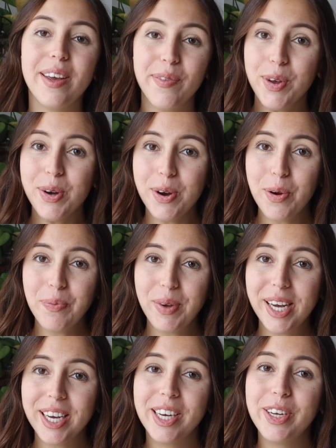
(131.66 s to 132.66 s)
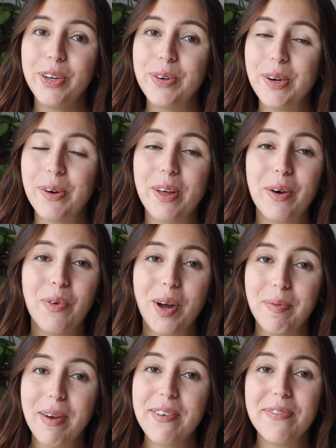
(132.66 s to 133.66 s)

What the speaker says: If you know me, you know that one of my